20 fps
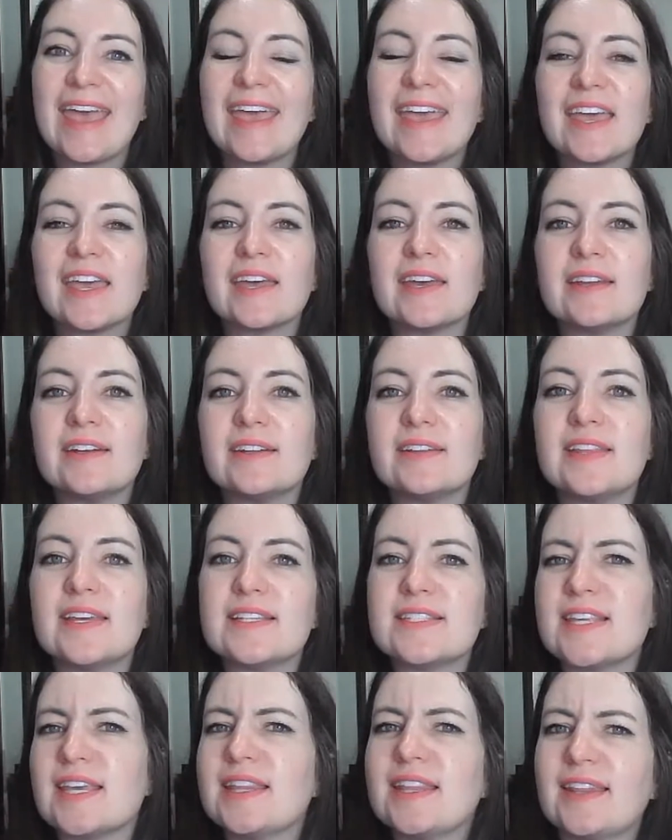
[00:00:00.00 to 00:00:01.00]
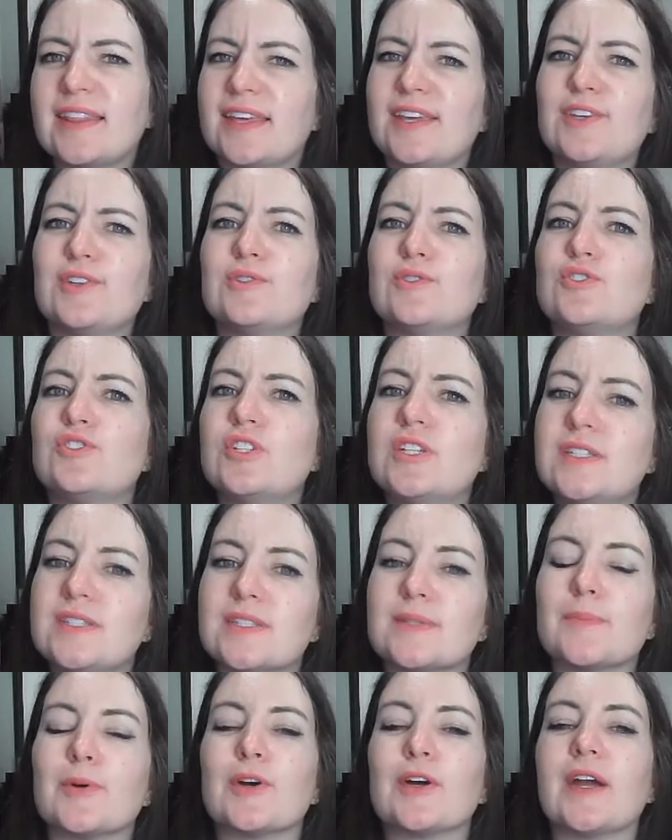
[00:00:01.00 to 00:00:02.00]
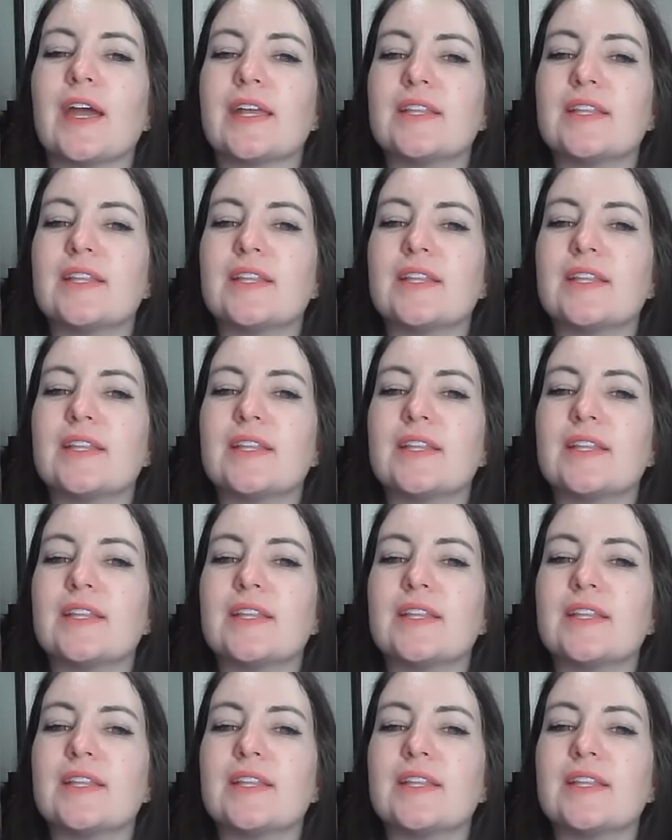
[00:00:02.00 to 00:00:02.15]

and they say that they use Sheets more.